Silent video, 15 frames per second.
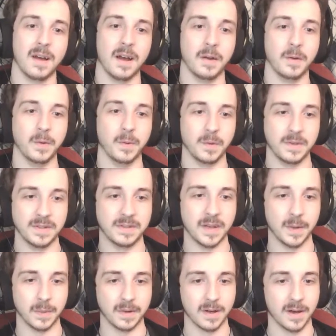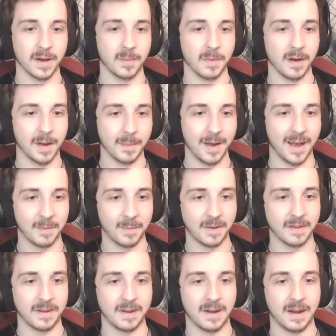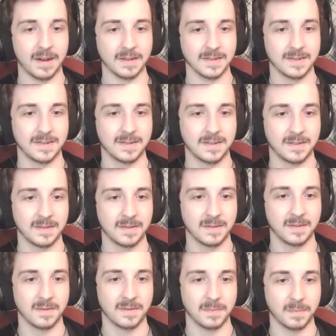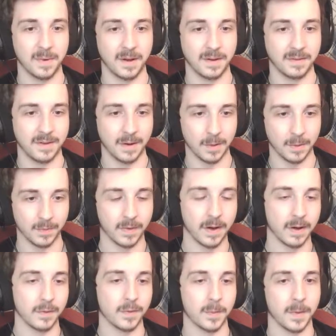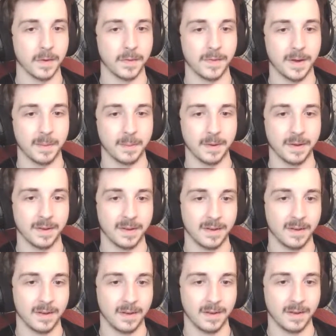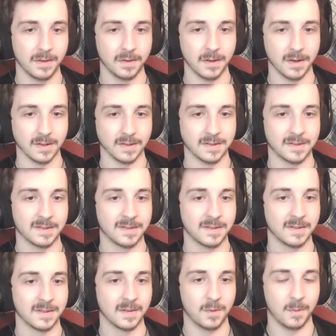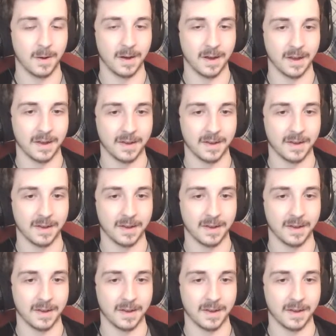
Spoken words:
I knew this day would come. I'm happy that it has, but terrified for my family. Gods, why?